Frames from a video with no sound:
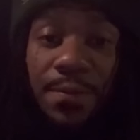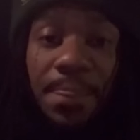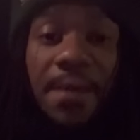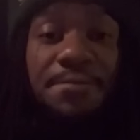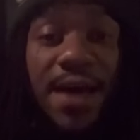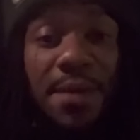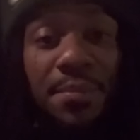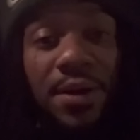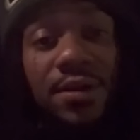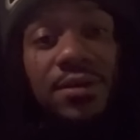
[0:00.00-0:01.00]
and find
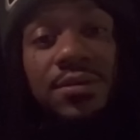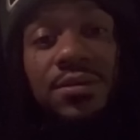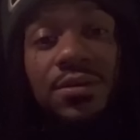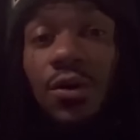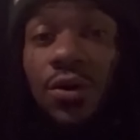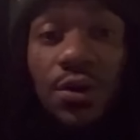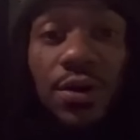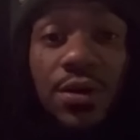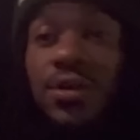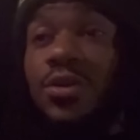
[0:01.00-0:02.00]
better.
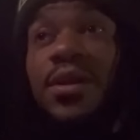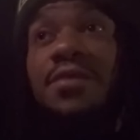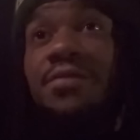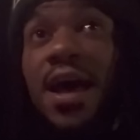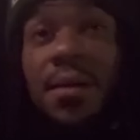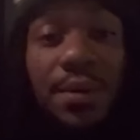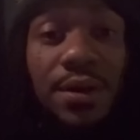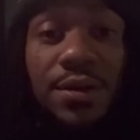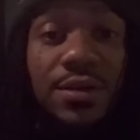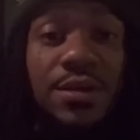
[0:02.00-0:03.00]
Or don't even find
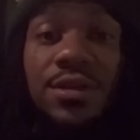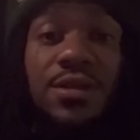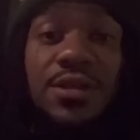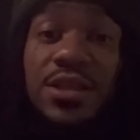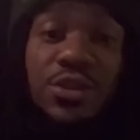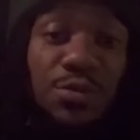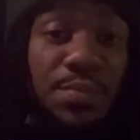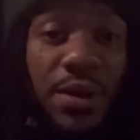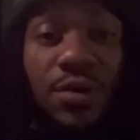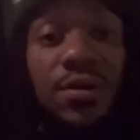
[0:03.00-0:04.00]
better, just do
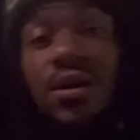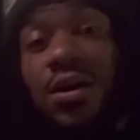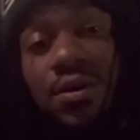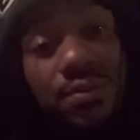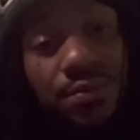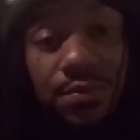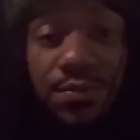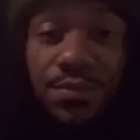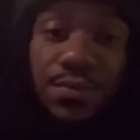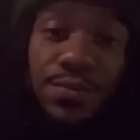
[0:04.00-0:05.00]
better on her own.
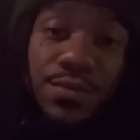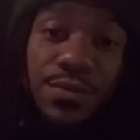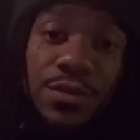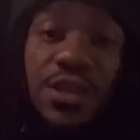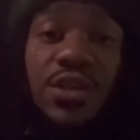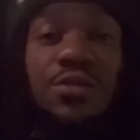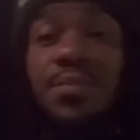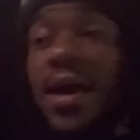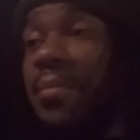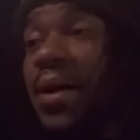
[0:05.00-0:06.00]
She can do
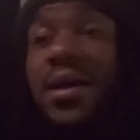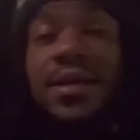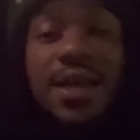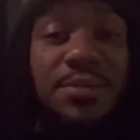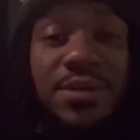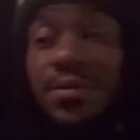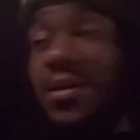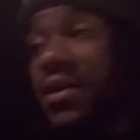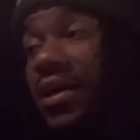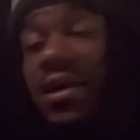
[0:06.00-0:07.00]
bad by her damn self with
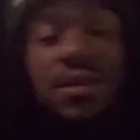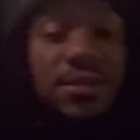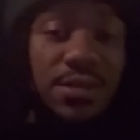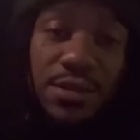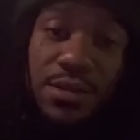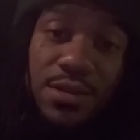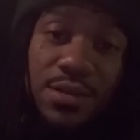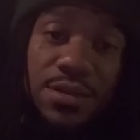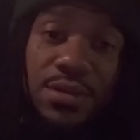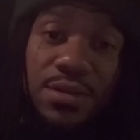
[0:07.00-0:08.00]
her kids.
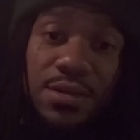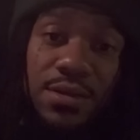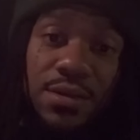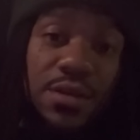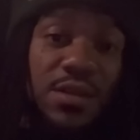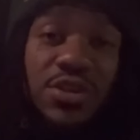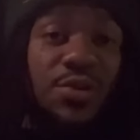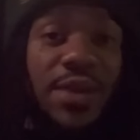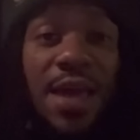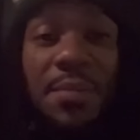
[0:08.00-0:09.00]
Because your
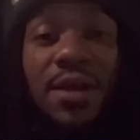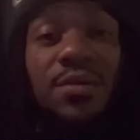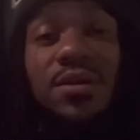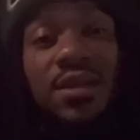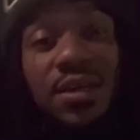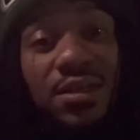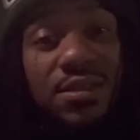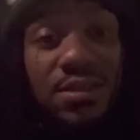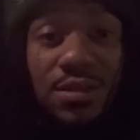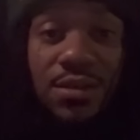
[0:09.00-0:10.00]
name ain't on the lease.